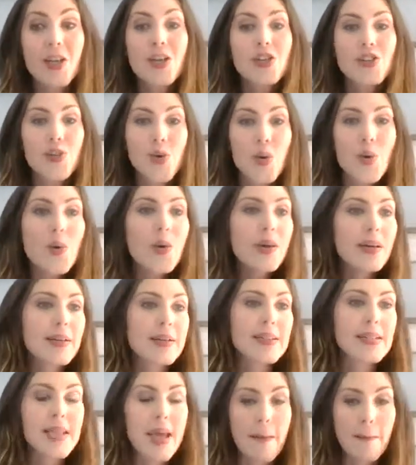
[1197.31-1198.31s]

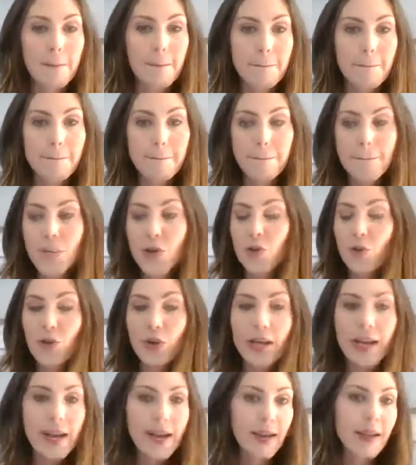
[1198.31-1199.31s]
towards
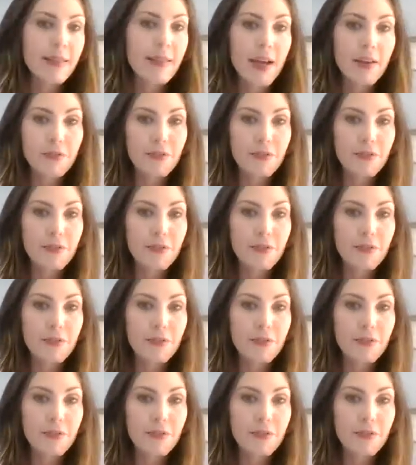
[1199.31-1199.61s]
creating that